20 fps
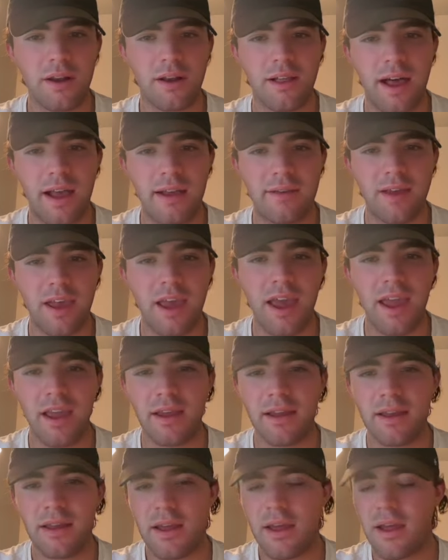Class
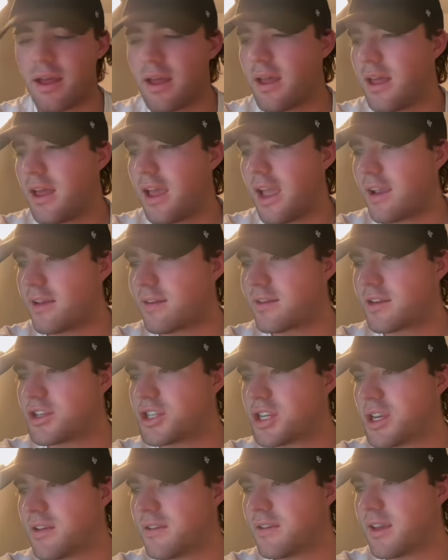A,
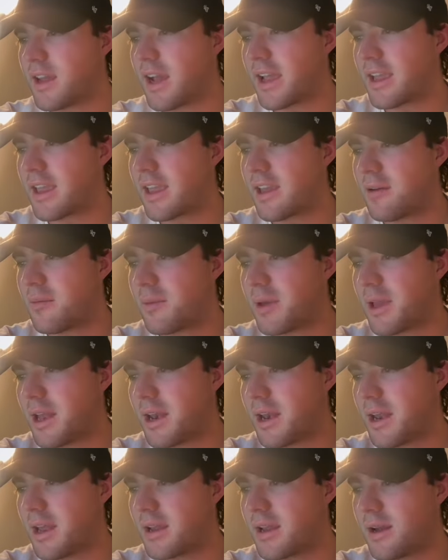ACGC, ICAM
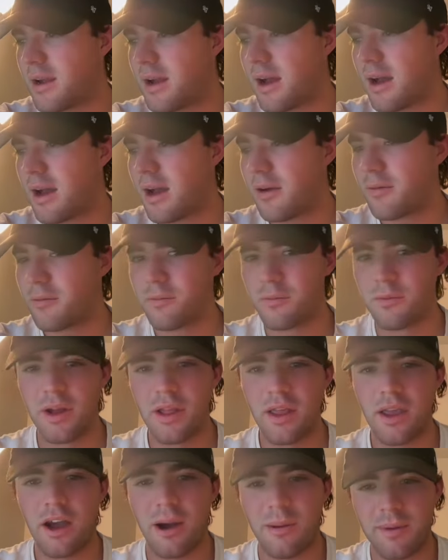Manning.
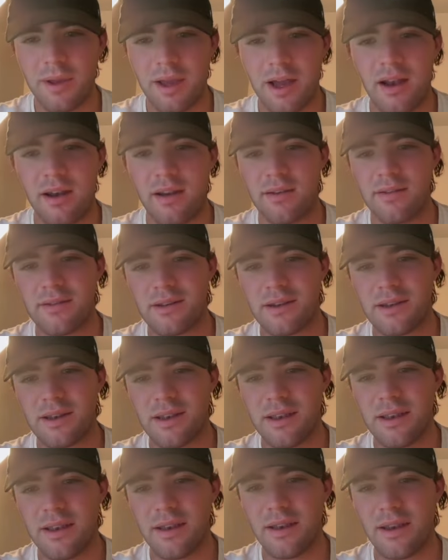Really, I'll be honest,
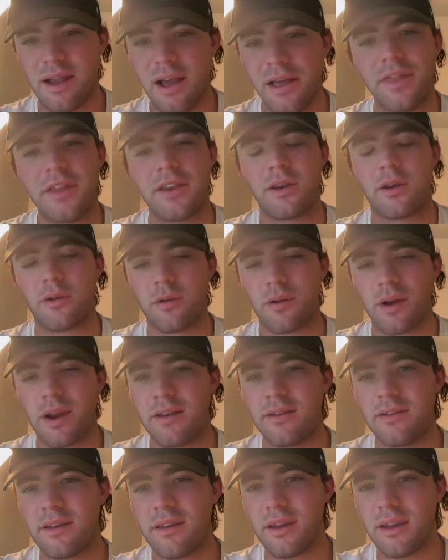nothing
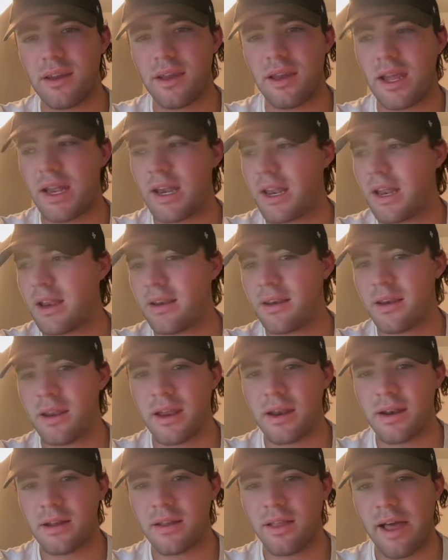crazy
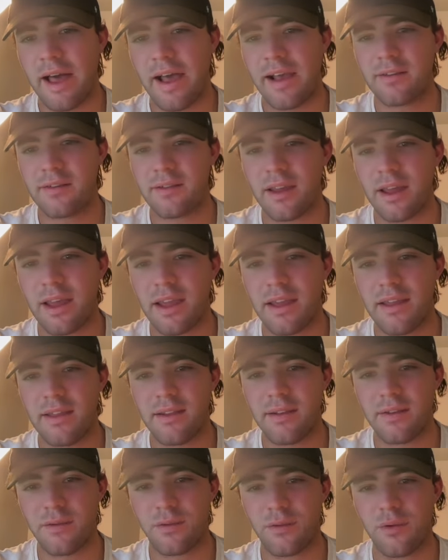in Class A
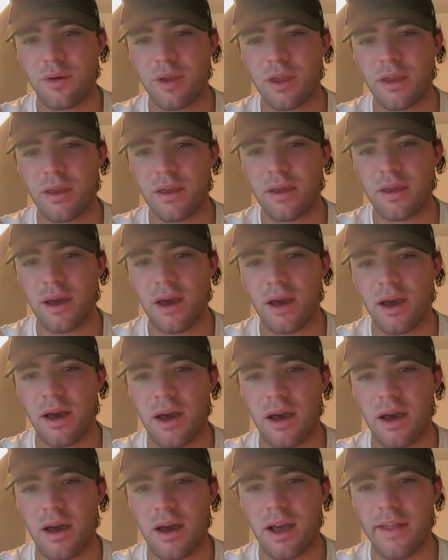this week.
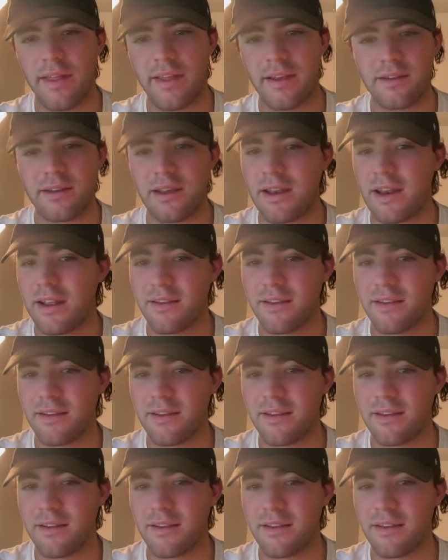I think St.